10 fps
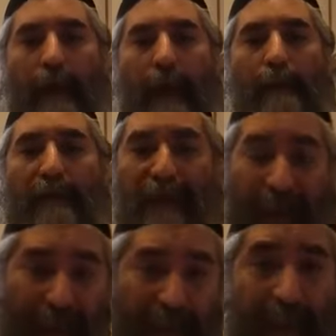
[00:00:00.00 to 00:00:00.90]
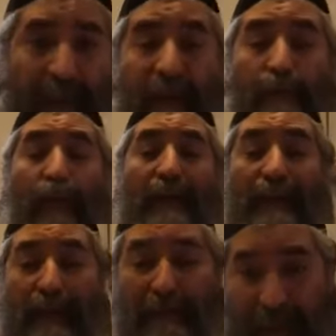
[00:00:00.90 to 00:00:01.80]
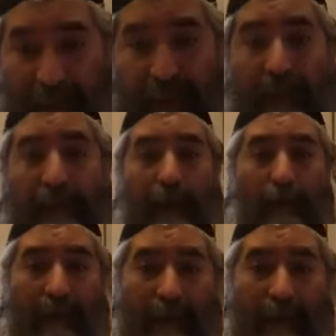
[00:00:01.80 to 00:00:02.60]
And we find that Shemuel HaNavi, Eliyahu